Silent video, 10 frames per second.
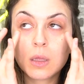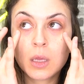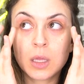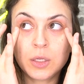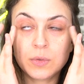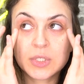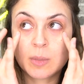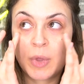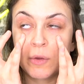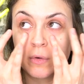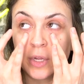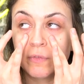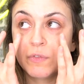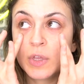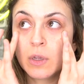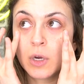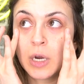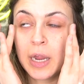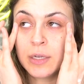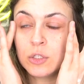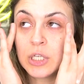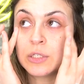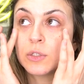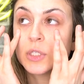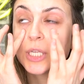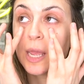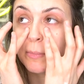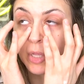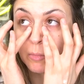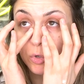and using my ring finger and gentle tapping